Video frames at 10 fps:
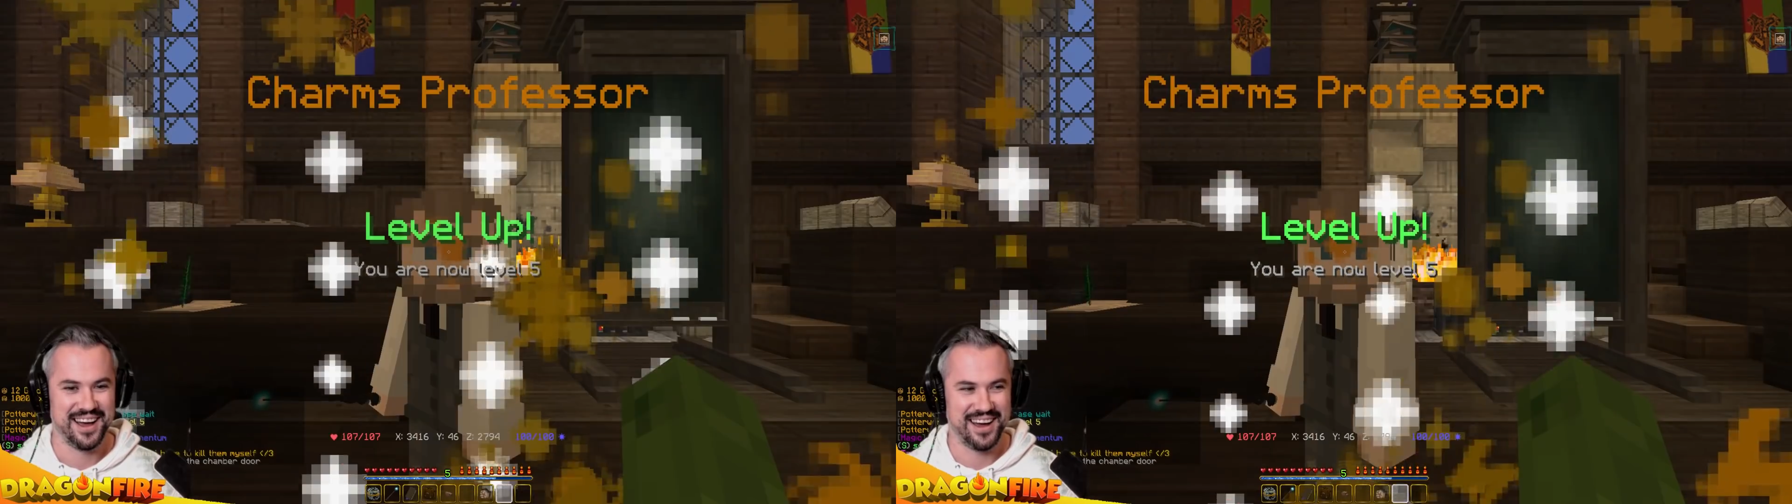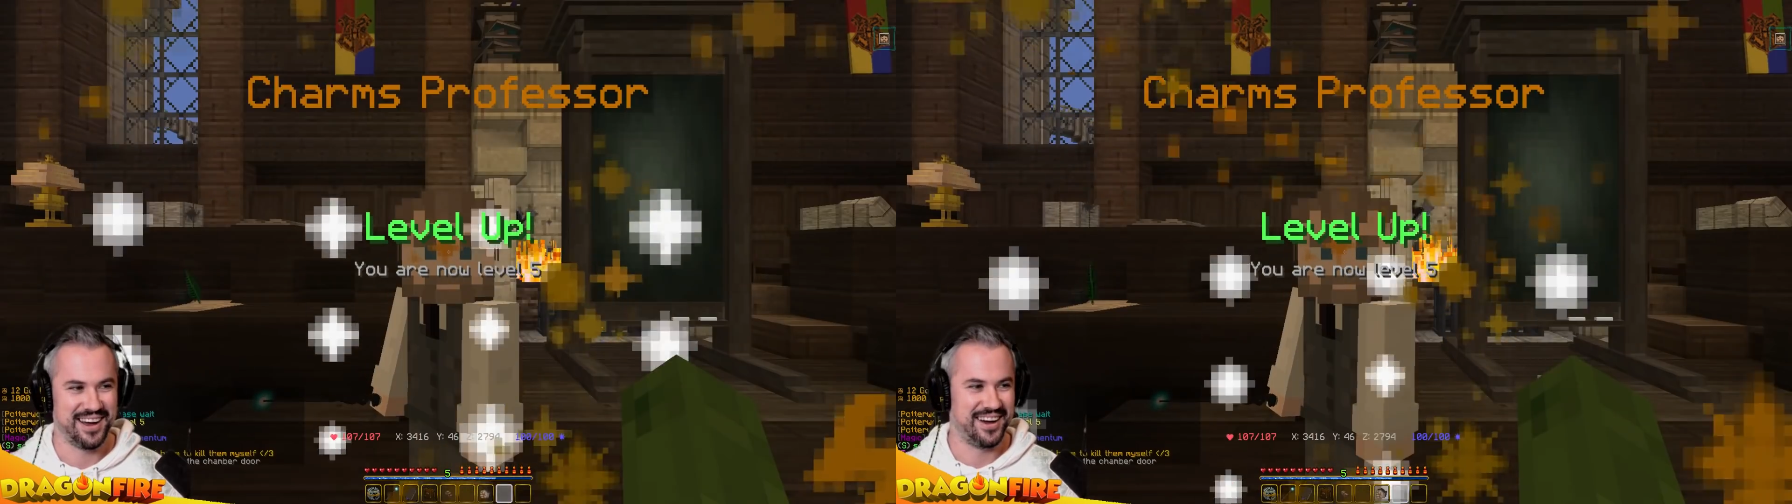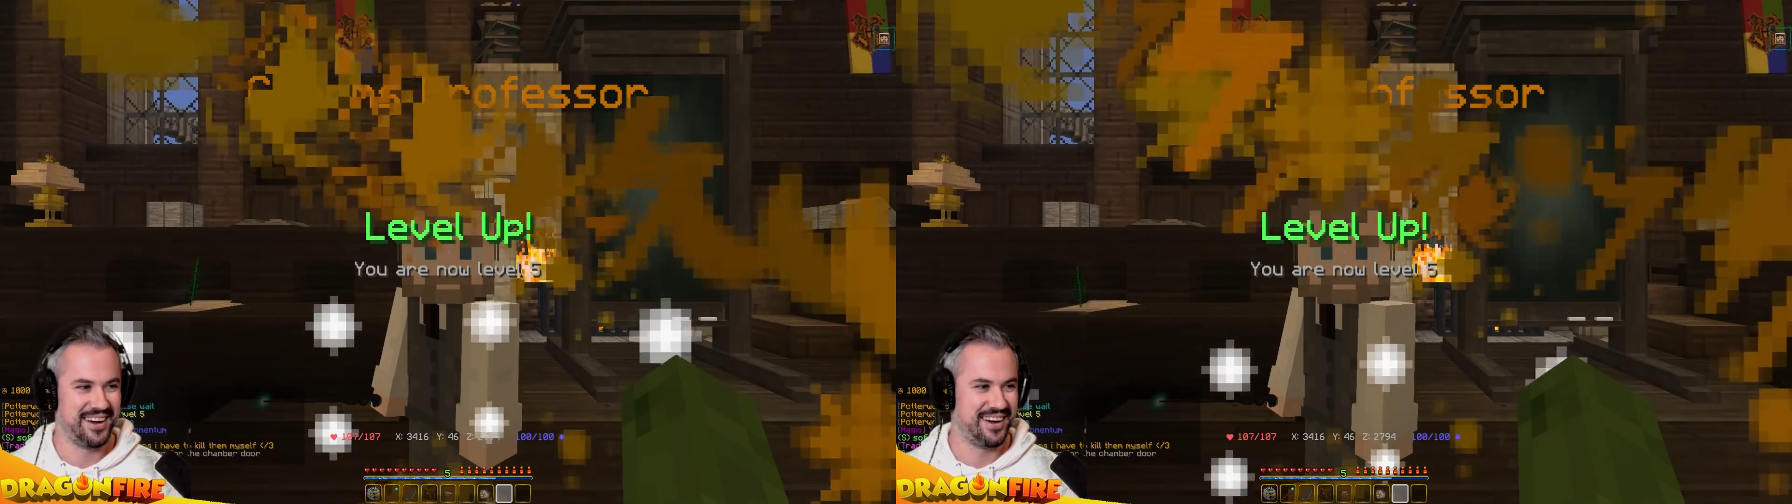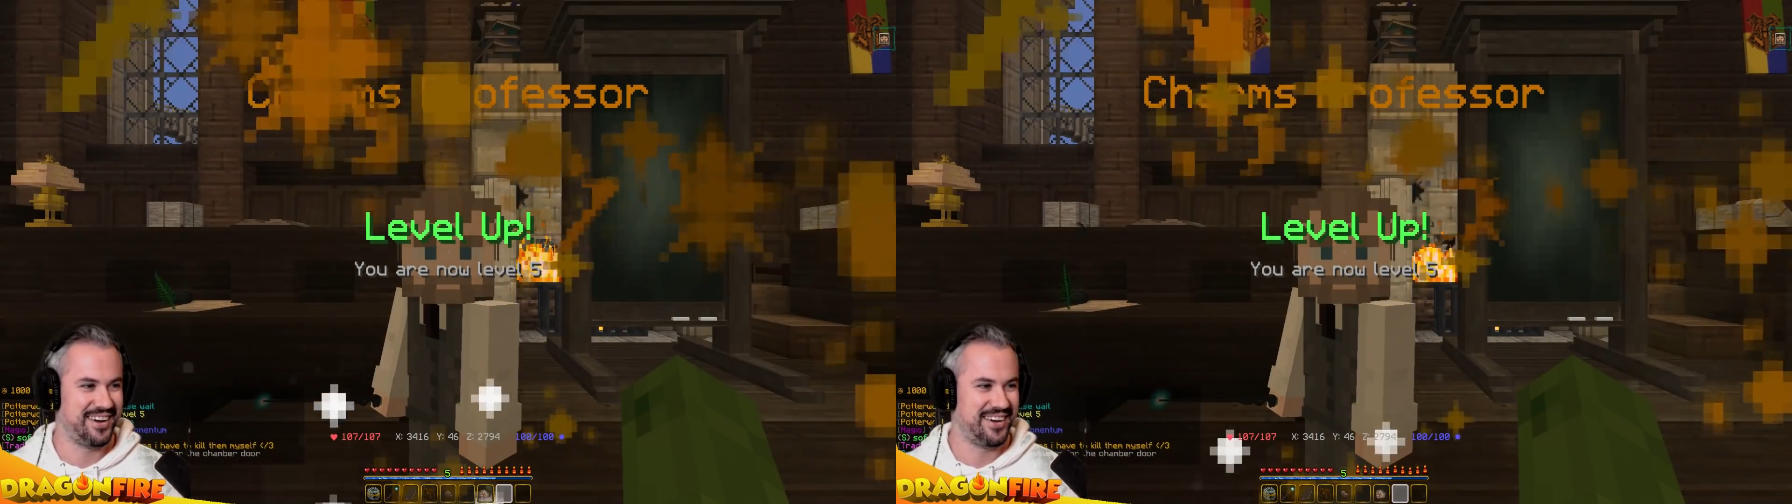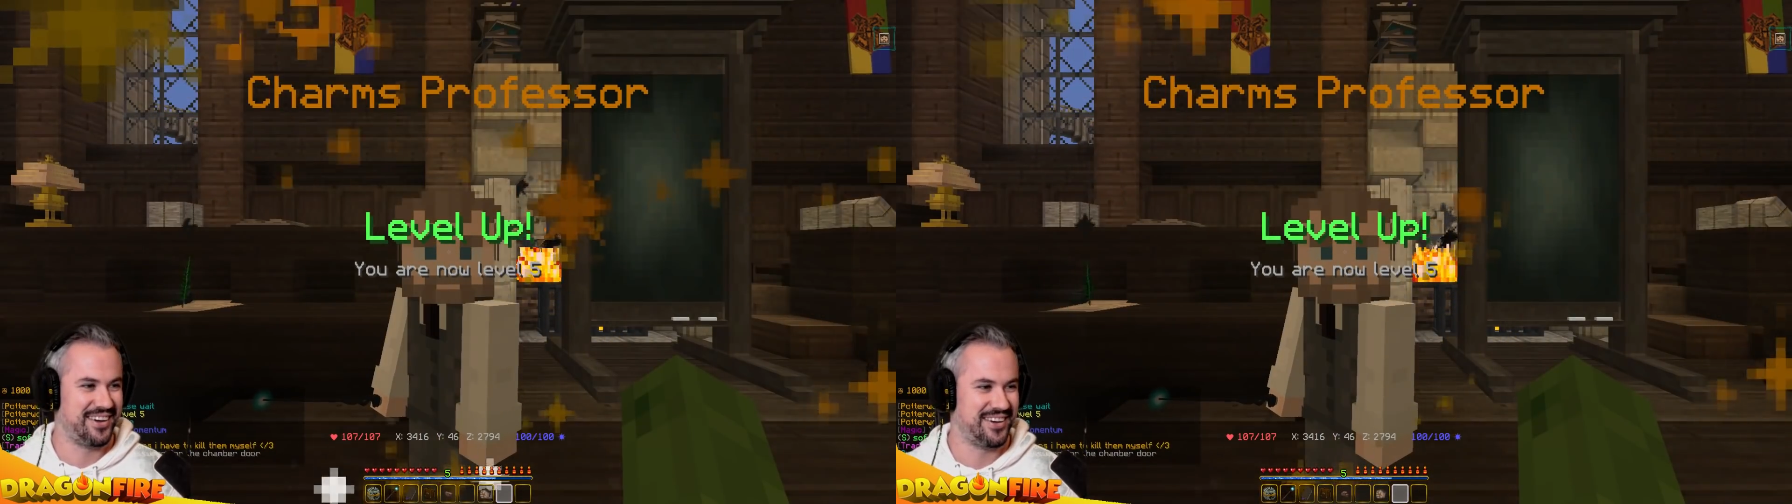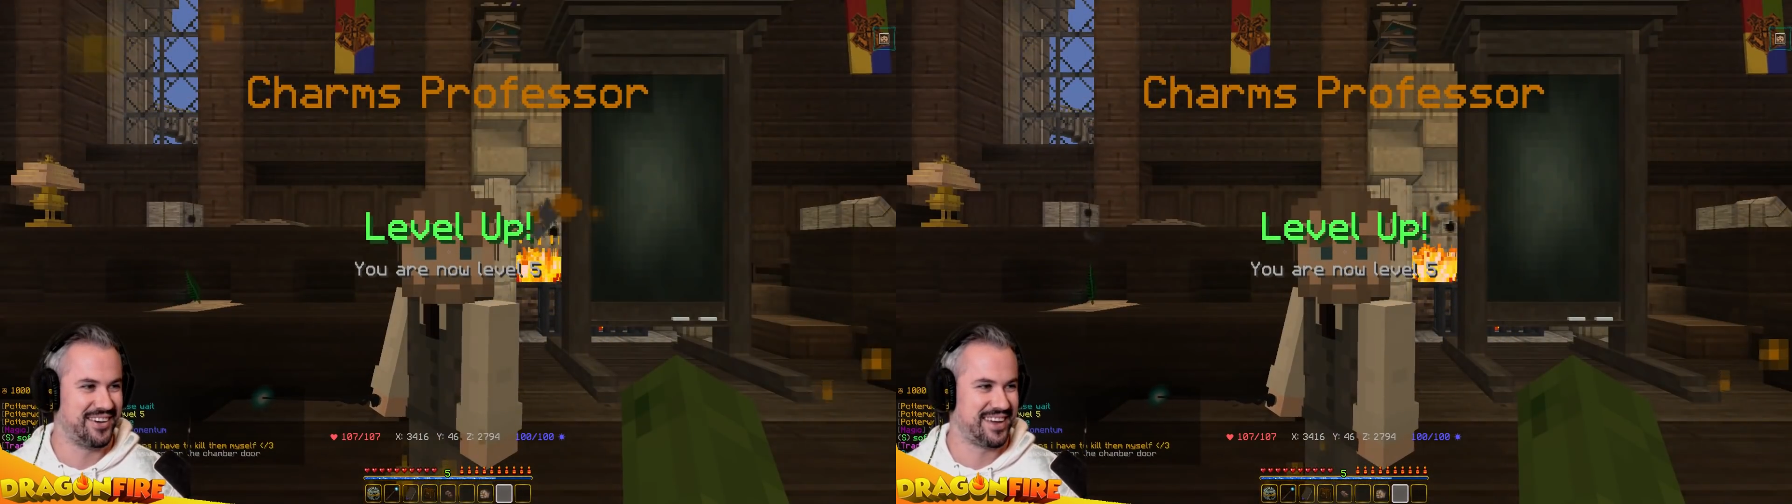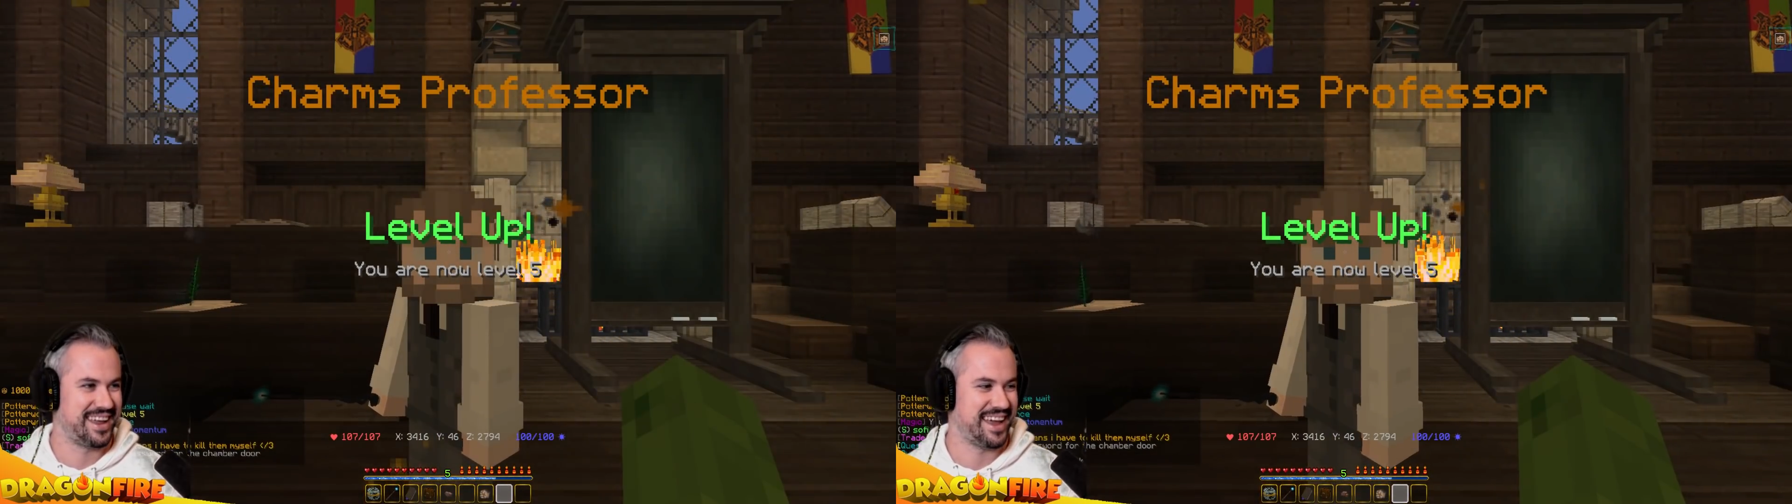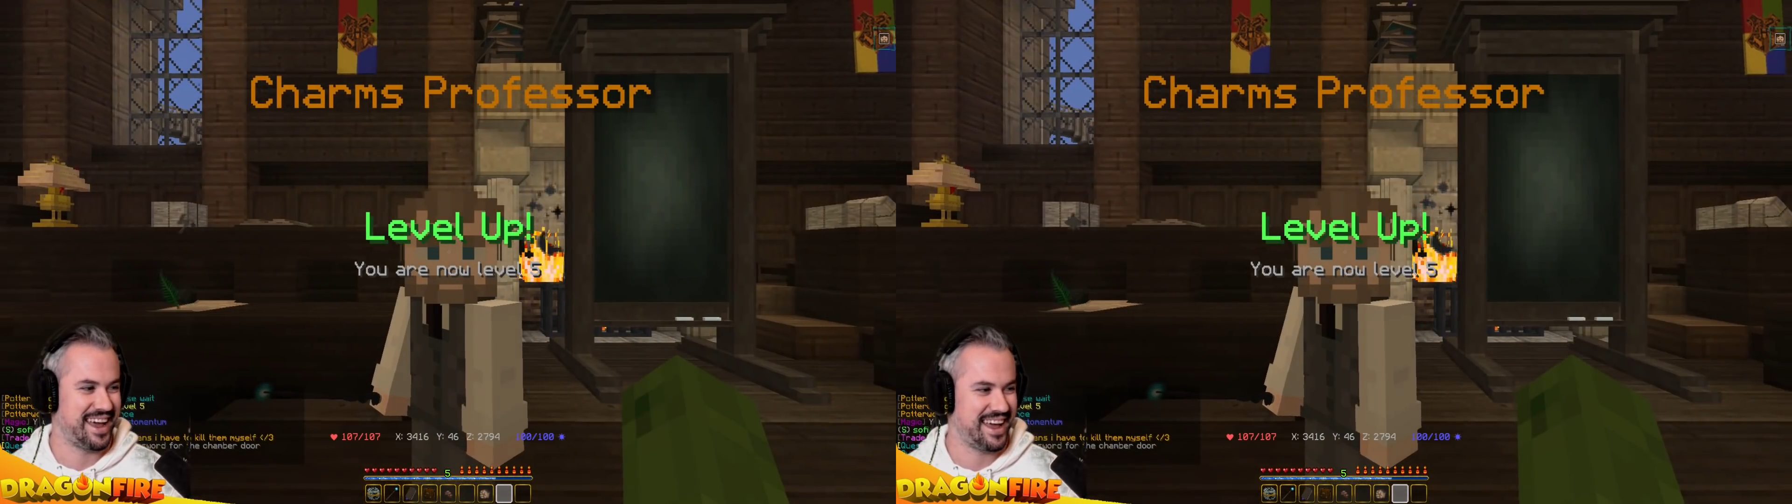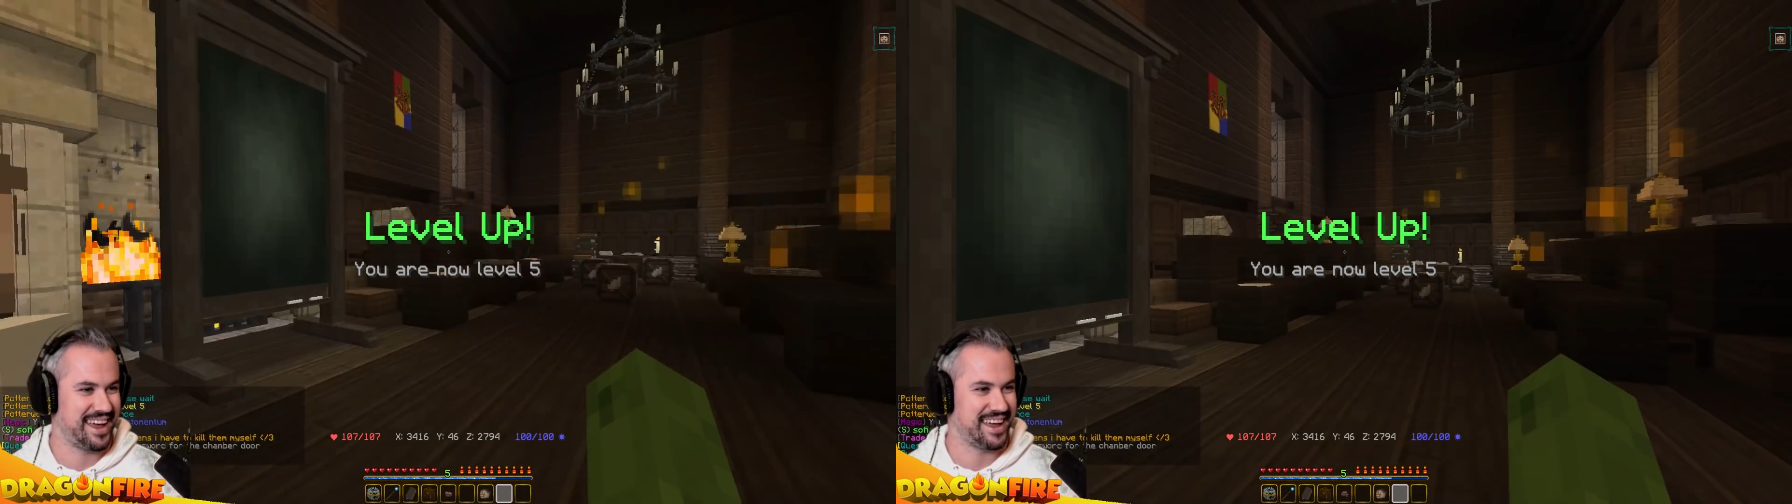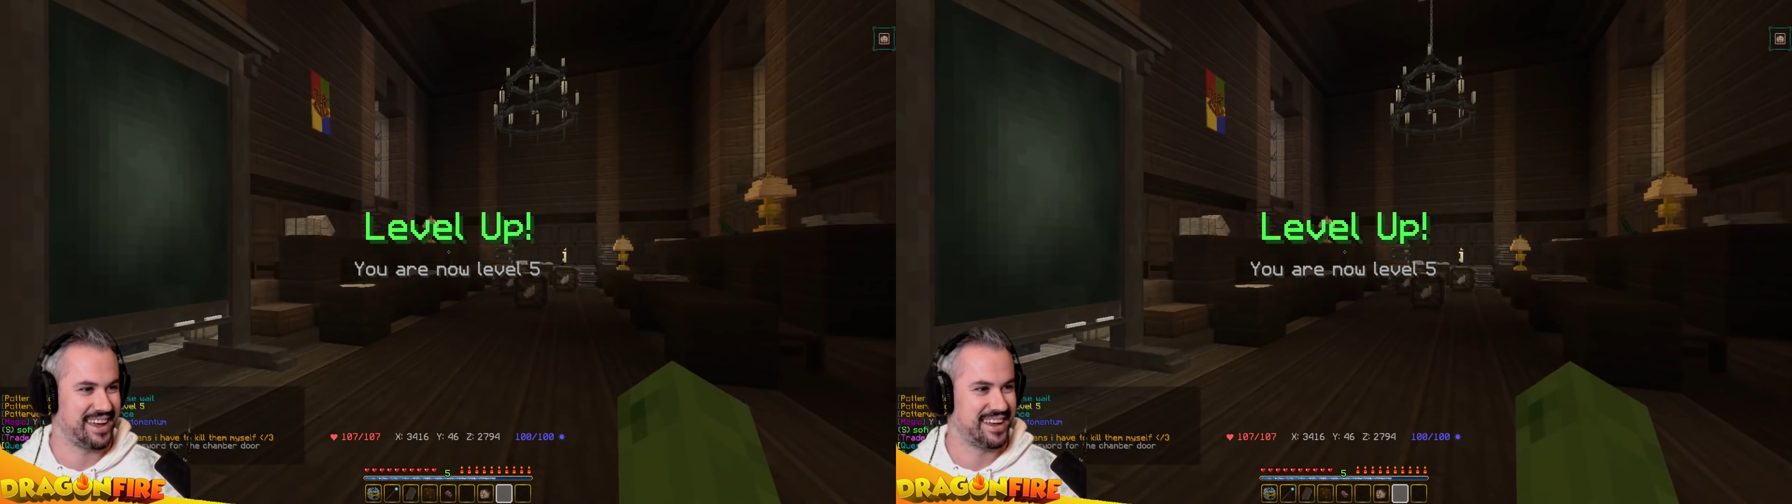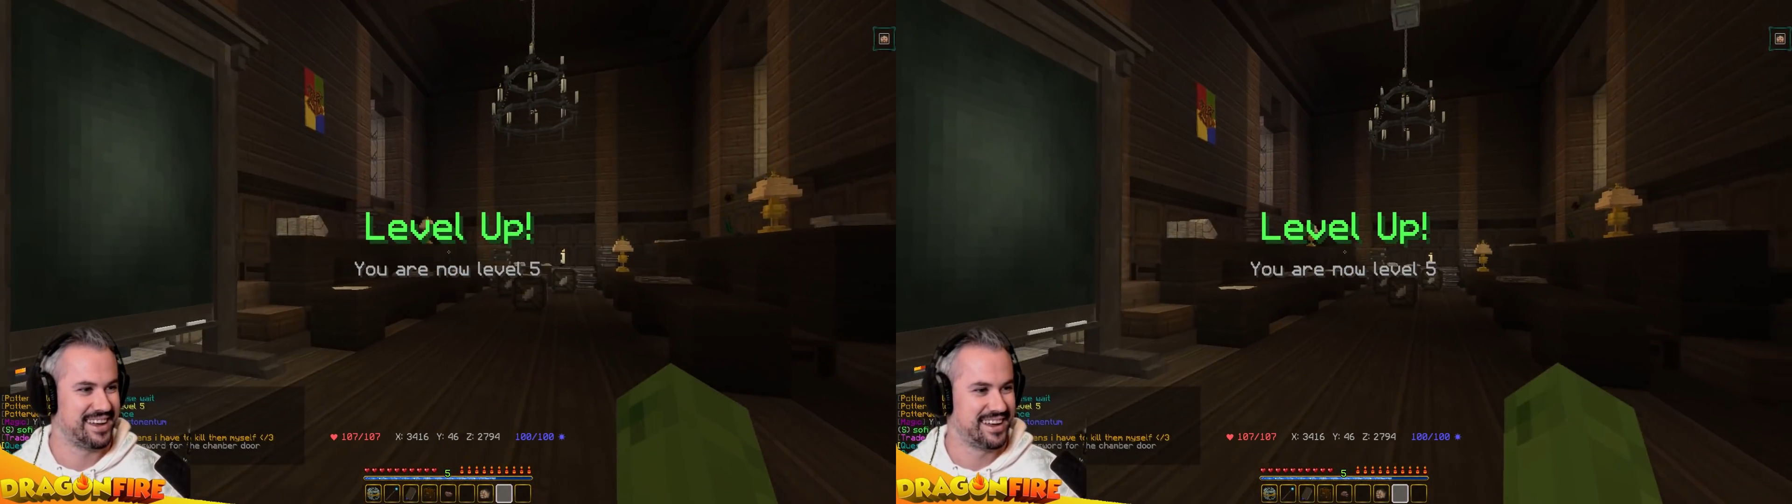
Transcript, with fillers: Okay.